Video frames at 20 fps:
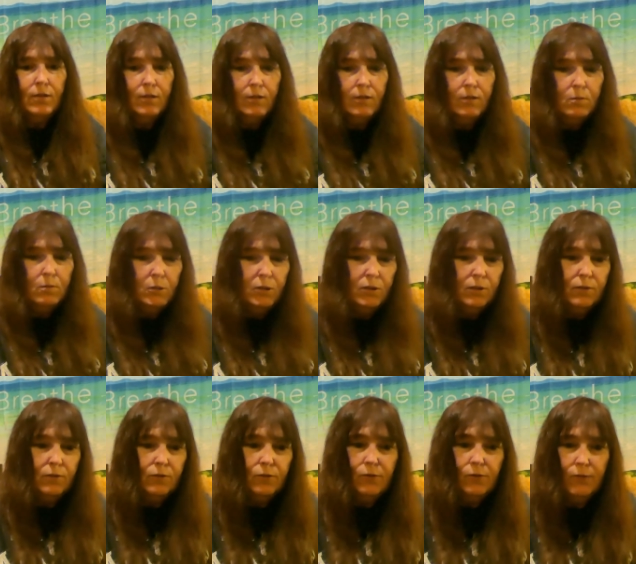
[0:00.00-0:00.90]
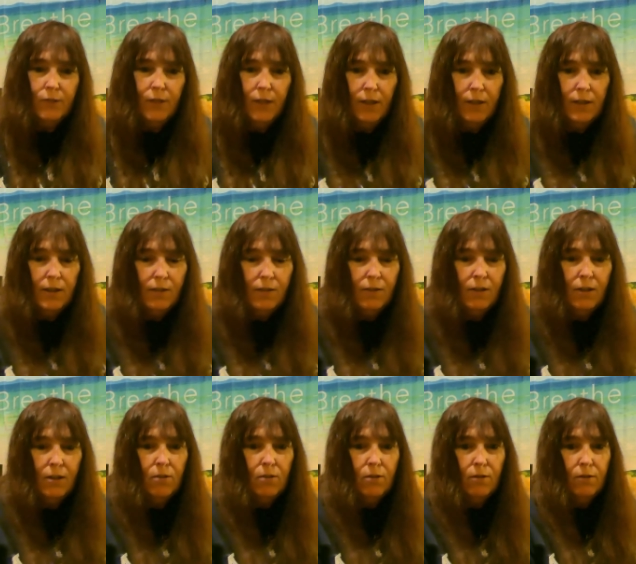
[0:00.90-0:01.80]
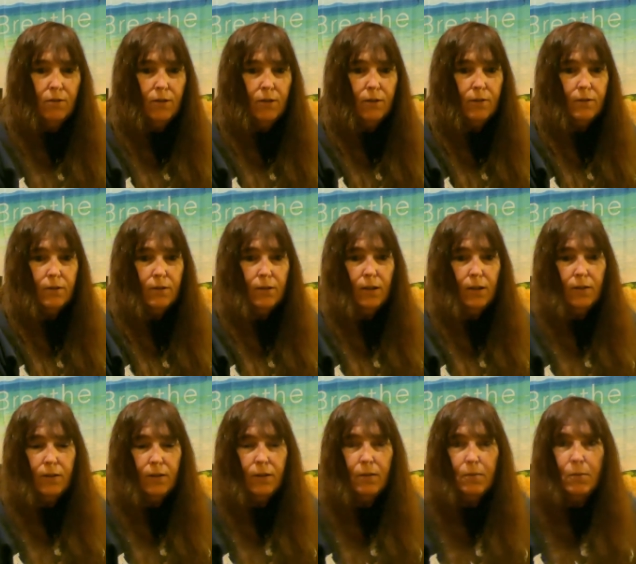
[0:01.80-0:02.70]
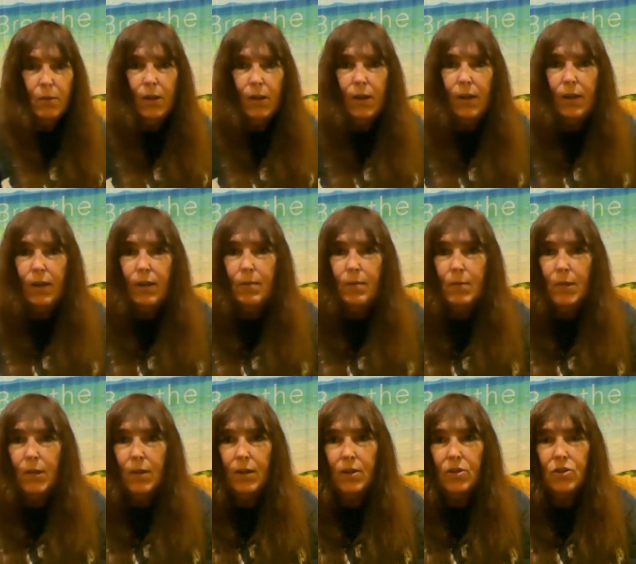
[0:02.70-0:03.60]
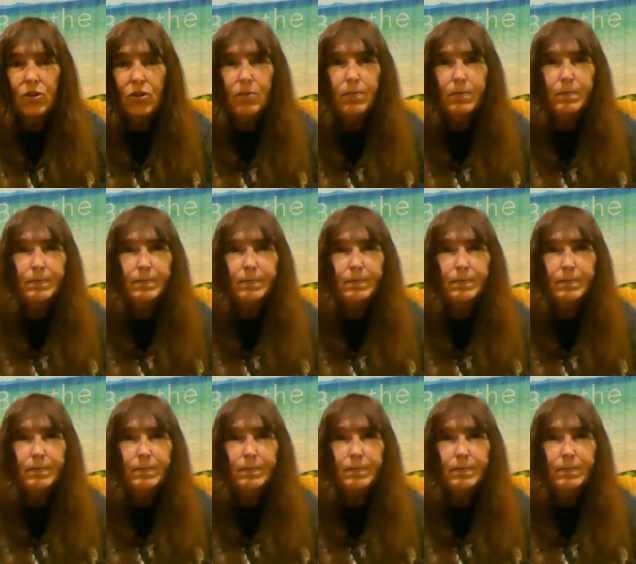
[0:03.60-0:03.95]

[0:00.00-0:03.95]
a little, bit of activity going around out there by Mount Edgecumbe.